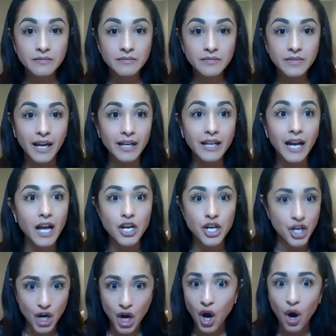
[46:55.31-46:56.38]
Like,
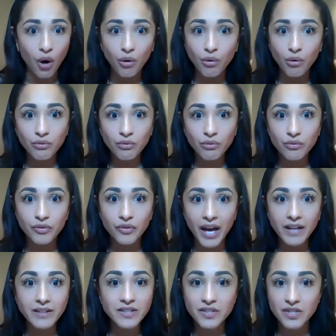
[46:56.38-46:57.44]
no,
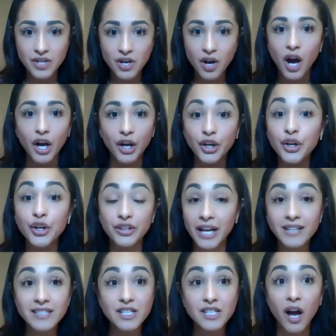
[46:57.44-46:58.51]
that's
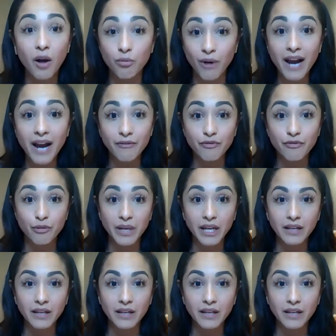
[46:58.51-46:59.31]
not right for me.